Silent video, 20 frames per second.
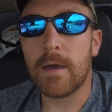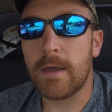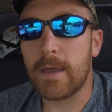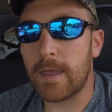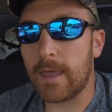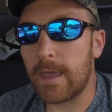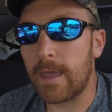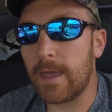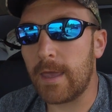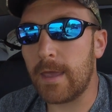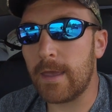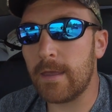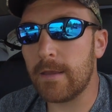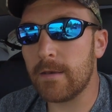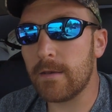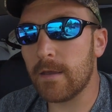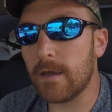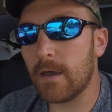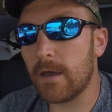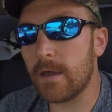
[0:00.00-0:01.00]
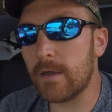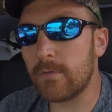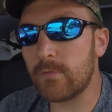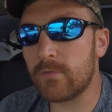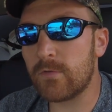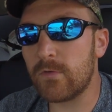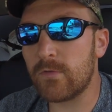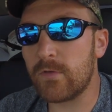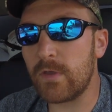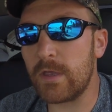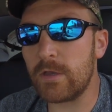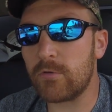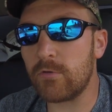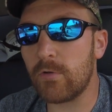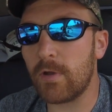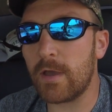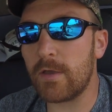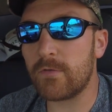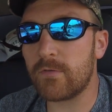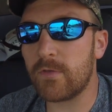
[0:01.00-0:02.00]
And it was just
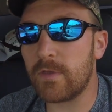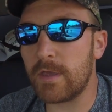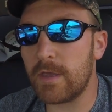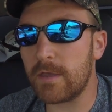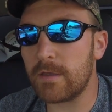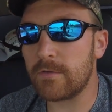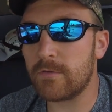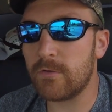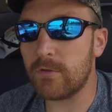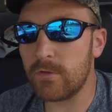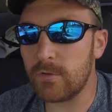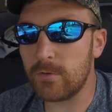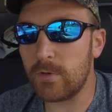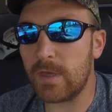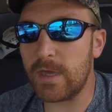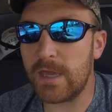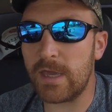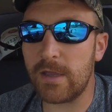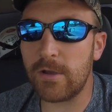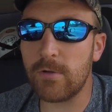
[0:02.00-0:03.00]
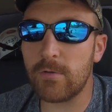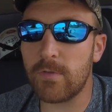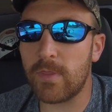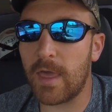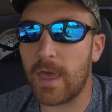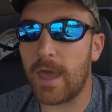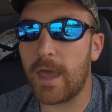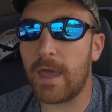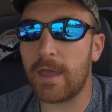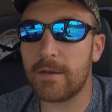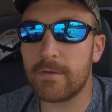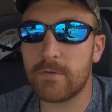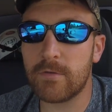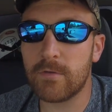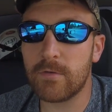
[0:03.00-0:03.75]
interesting to hear that